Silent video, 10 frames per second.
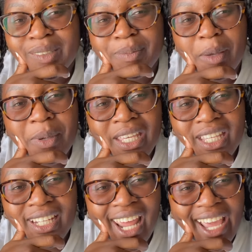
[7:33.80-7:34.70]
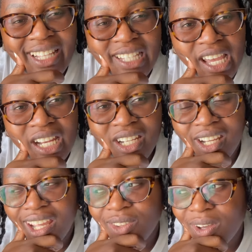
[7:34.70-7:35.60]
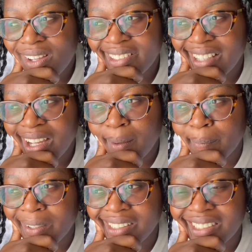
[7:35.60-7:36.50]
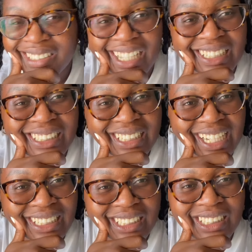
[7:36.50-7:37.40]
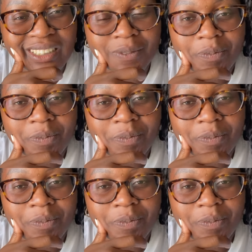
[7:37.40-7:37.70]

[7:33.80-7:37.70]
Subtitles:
maybe 9, 10, until I was like about 18, 19.